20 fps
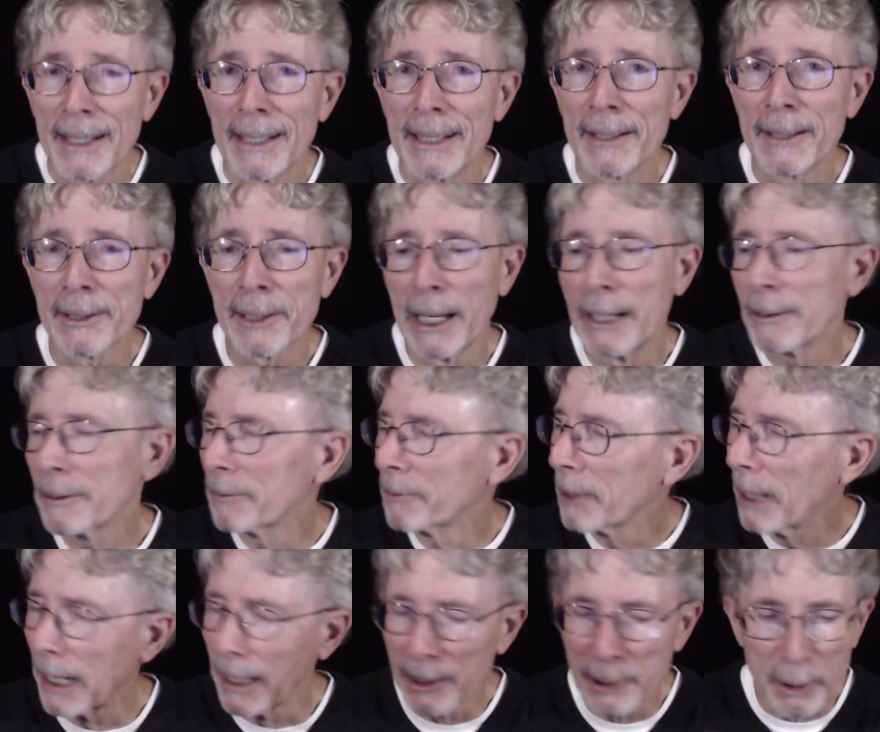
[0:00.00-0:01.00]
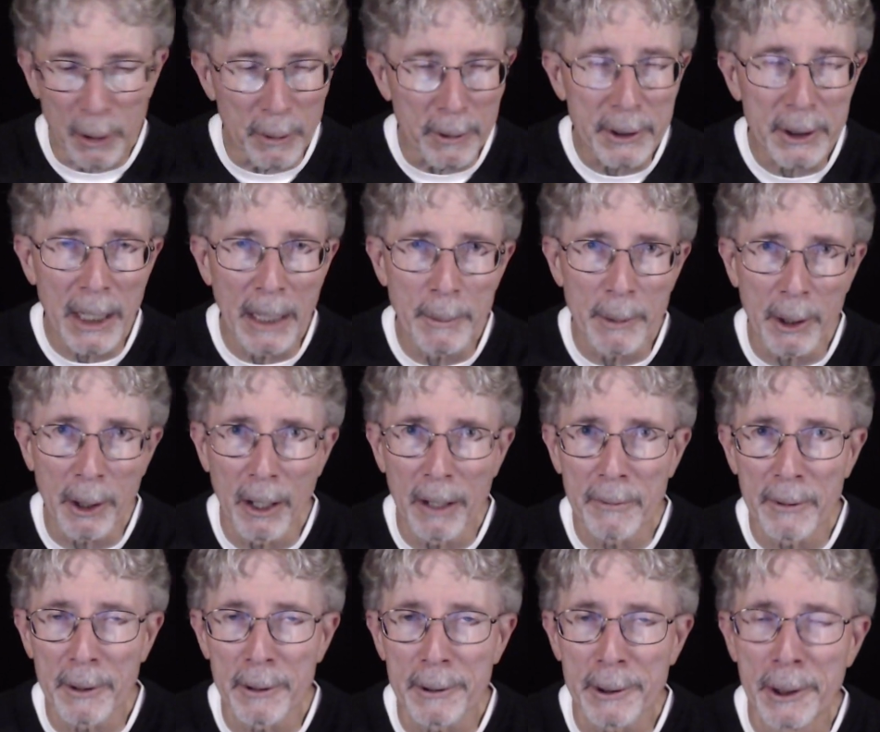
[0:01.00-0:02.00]
The Sounds of Silence, old Simon
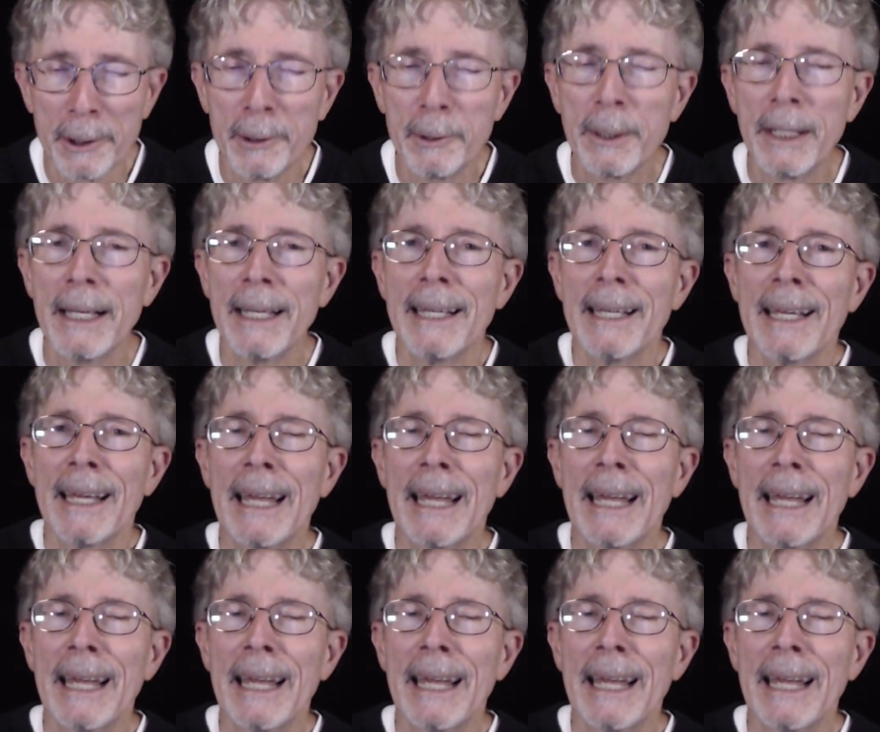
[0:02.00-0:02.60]
Garfunkel tune.